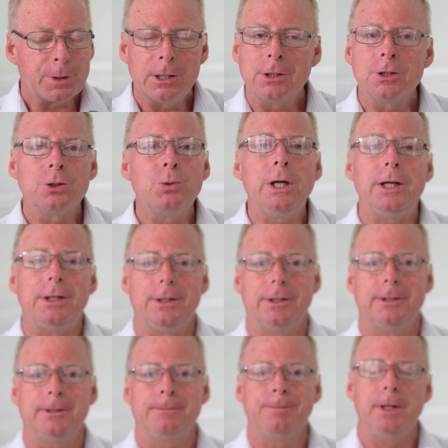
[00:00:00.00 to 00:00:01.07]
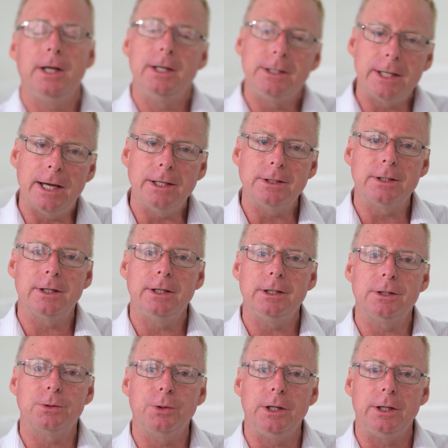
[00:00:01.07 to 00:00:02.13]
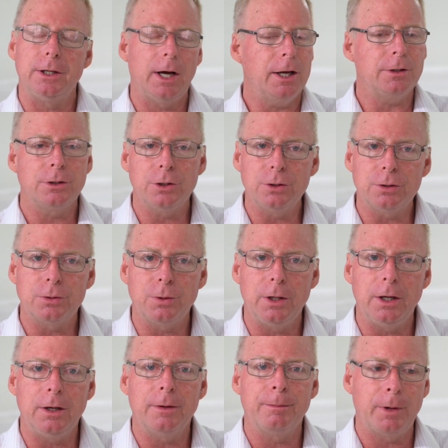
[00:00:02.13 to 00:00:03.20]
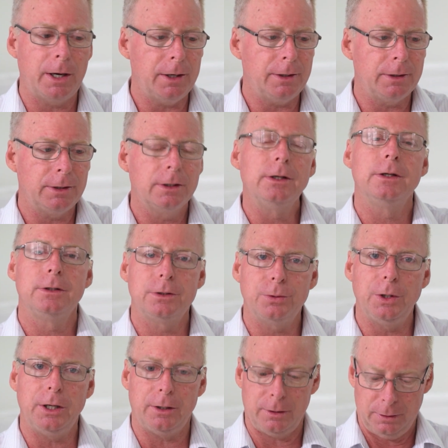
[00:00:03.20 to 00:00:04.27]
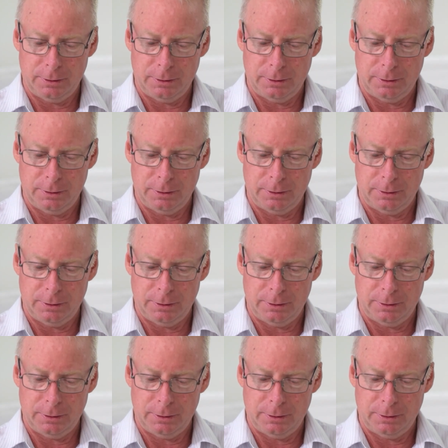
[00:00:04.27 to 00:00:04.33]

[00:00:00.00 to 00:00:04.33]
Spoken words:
Sweet, intensely sweet, not too sweet, but sweet.